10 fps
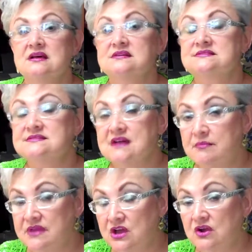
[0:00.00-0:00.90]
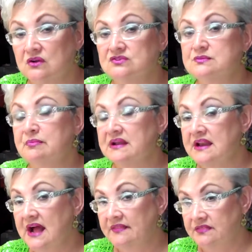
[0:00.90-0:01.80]
some years, but
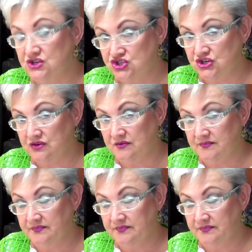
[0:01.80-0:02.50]
not this year.